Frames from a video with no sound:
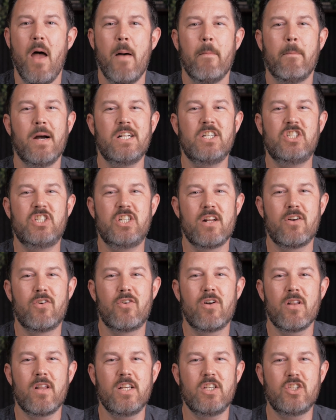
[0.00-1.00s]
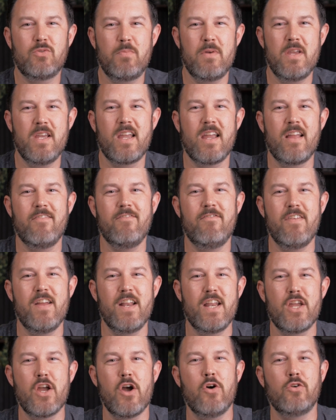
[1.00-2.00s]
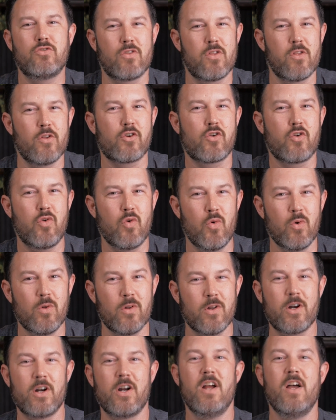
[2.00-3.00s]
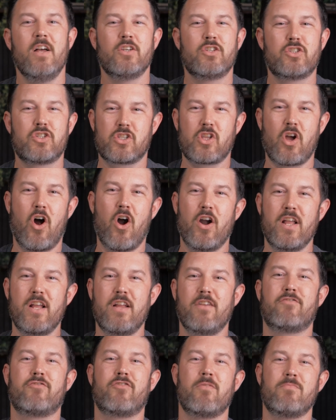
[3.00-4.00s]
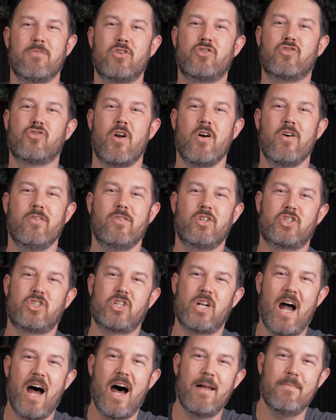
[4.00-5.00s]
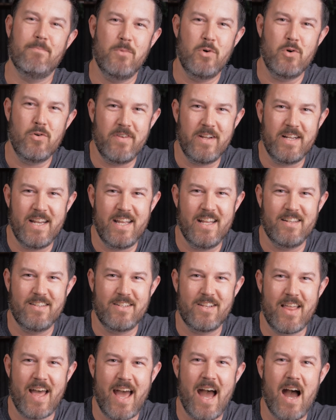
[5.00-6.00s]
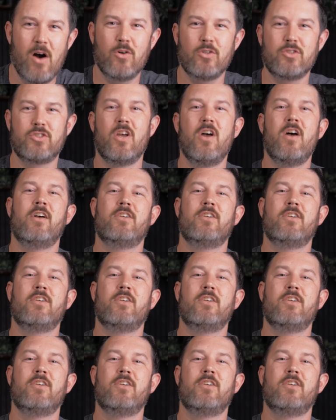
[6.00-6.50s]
but generally speaking, videos look cooler starting from the drone shot moving into the house,